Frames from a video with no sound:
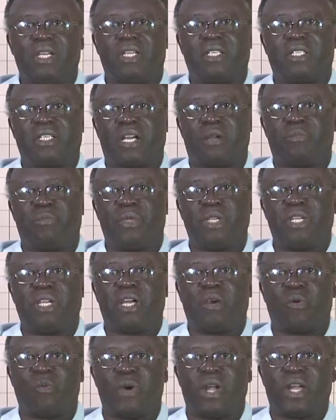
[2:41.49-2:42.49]
it can be
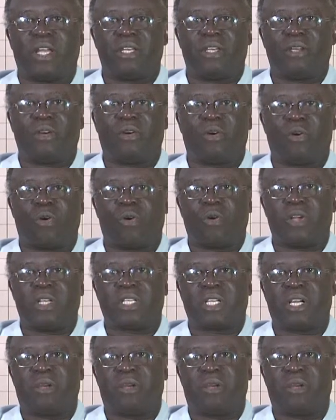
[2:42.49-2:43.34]
a word, or it